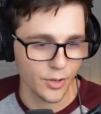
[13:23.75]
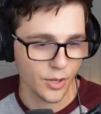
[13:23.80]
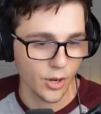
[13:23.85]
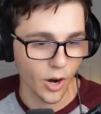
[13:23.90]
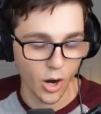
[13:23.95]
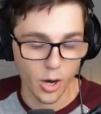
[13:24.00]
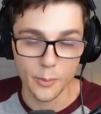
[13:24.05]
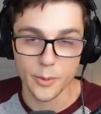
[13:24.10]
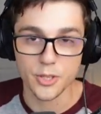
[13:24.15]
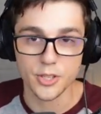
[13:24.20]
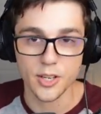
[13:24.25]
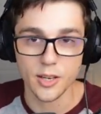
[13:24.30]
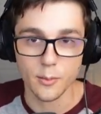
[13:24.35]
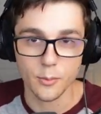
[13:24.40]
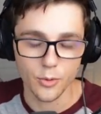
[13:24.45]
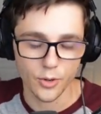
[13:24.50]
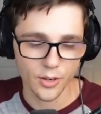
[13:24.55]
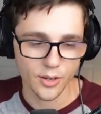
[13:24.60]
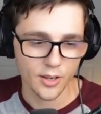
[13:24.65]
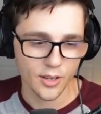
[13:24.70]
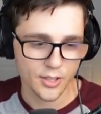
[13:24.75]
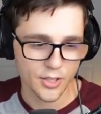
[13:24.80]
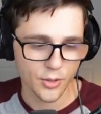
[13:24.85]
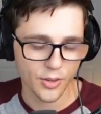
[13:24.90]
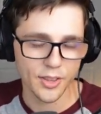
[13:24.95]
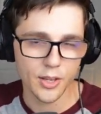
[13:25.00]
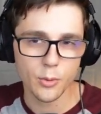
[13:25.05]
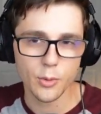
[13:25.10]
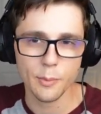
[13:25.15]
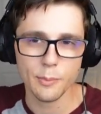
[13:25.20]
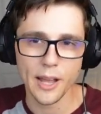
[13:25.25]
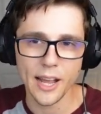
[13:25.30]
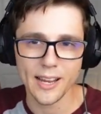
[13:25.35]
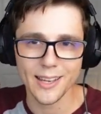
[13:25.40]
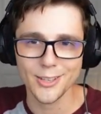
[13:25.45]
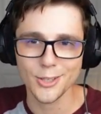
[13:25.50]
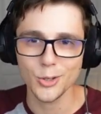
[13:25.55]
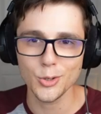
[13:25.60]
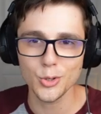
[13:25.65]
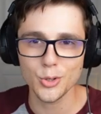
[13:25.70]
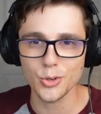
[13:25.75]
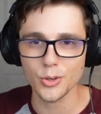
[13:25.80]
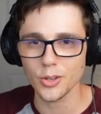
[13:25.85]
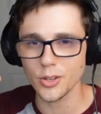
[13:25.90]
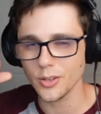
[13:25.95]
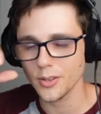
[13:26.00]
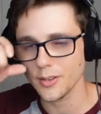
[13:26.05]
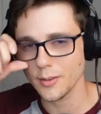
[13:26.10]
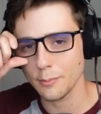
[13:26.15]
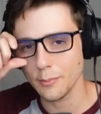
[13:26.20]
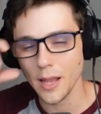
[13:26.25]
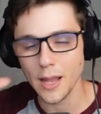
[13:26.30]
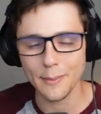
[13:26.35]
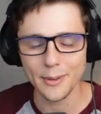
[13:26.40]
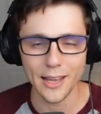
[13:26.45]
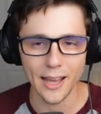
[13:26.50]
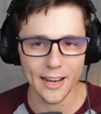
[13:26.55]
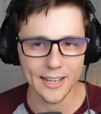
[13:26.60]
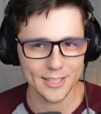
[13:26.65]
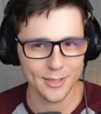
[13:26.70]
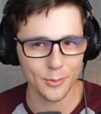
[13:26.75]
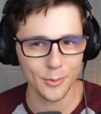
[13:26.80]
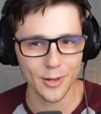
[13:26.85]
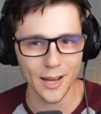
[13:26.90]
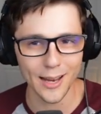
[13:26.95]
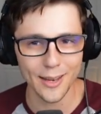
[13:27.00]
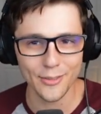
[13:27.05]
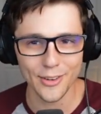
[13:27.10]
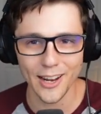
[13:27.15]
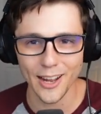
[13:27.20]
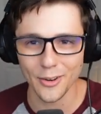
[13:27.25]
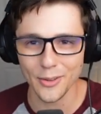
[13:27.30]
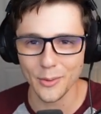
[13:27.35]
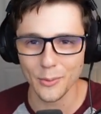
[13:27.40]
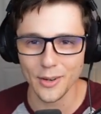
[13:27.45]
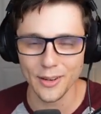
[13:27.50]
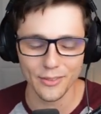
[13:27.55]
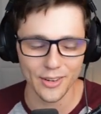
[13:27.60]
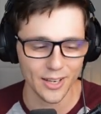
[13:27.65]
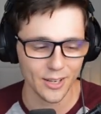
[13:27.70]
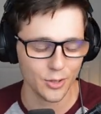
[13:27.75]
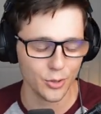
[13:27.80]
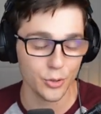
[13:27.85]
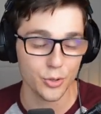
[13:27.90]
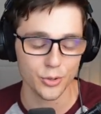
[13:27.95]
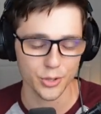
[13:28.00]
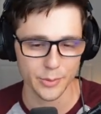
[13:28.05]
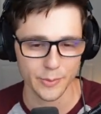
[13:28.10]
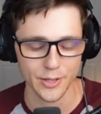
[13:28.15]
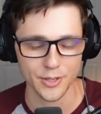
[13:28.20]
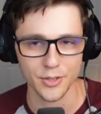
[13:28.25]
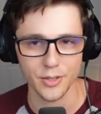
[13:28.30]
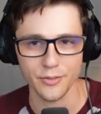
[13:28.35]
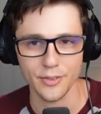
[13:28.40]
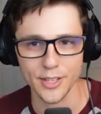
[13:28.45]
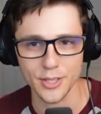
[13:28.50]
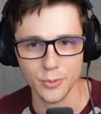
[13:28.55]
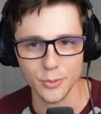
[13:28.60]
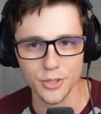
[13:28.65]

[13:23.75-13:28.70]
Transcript: garbage anymore. So I think we're back at neutral. Maybe. Actually, we're not even... I don't think we're even at neutral special defense.